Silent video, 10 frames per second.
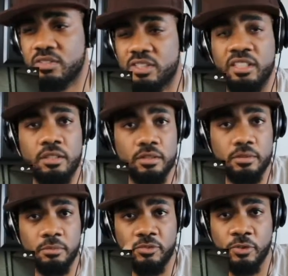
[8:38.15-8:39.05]
See,
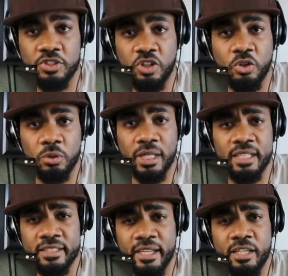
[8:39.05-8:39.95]
before total
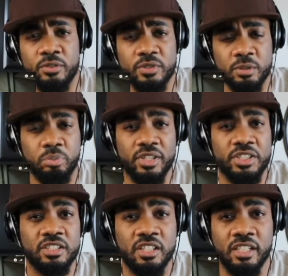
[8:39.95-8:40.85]
lockdown,
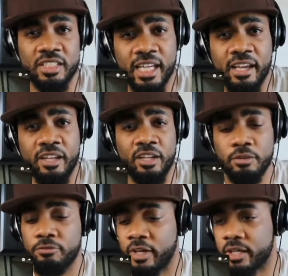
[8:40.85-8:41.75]
depression and anxiety.
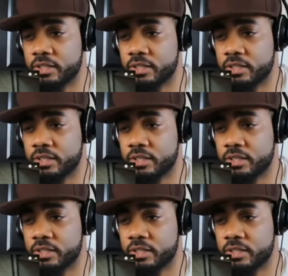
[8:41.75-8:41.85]
Facts.